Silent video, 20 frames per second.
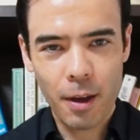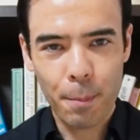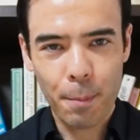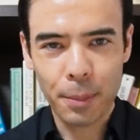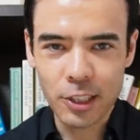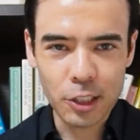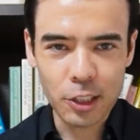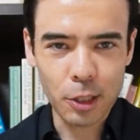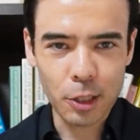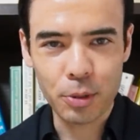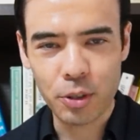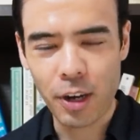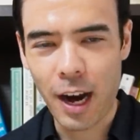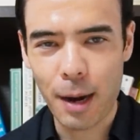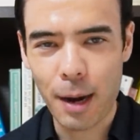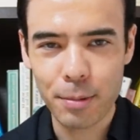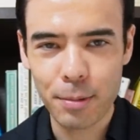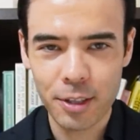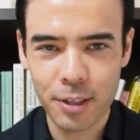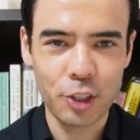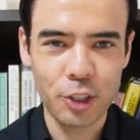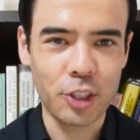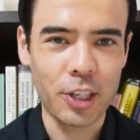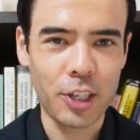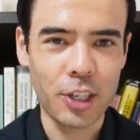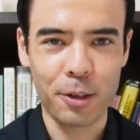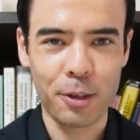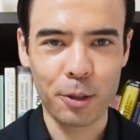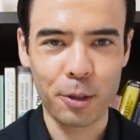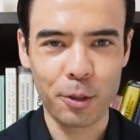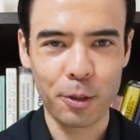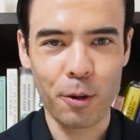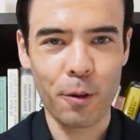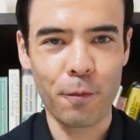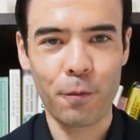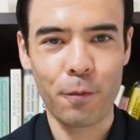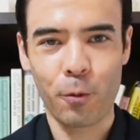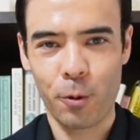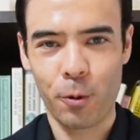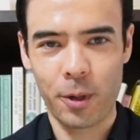Please subscribe to this channel going
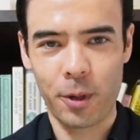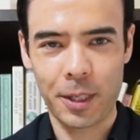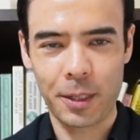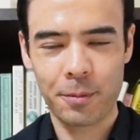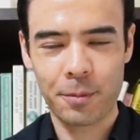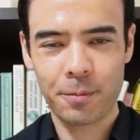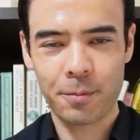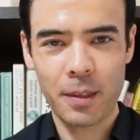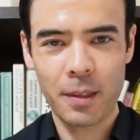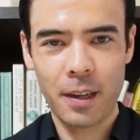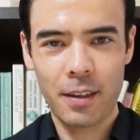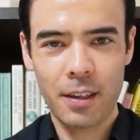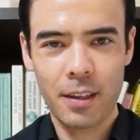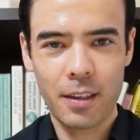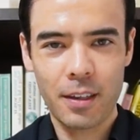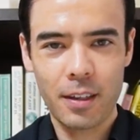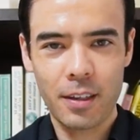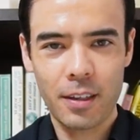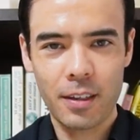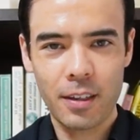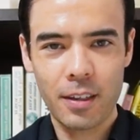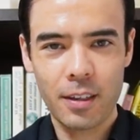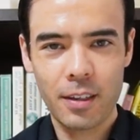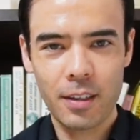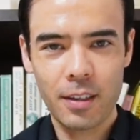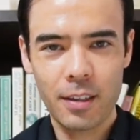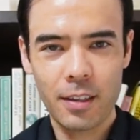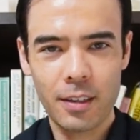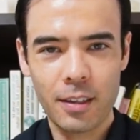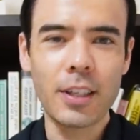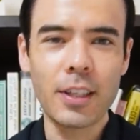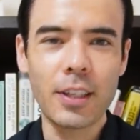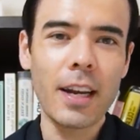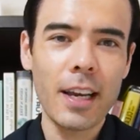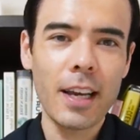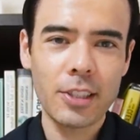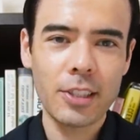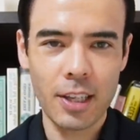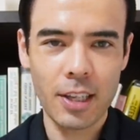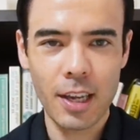forward.
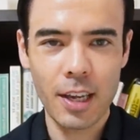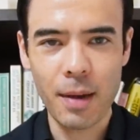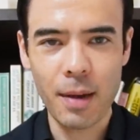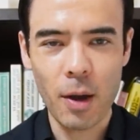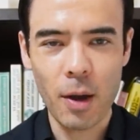Today's theme